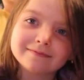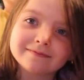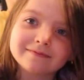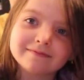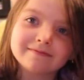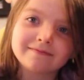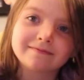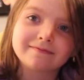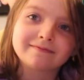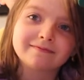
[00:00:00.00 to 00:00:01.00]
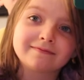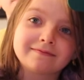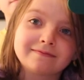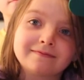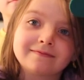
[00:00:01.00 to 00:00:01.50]

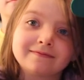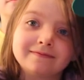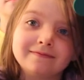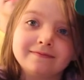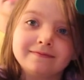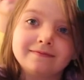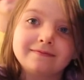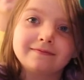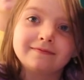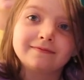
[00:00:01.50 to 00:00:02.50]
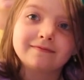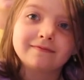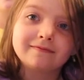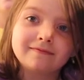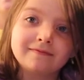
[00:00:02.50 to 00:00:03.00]

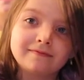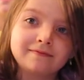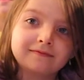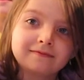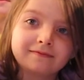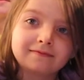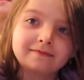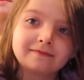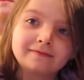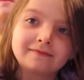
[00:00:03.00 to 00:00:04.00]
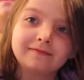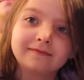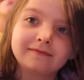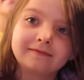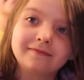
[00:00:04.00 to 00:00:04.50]

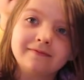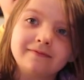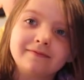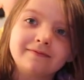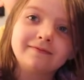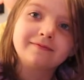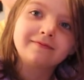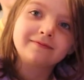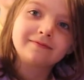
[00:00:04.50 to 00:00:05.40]
The person shown says nothing.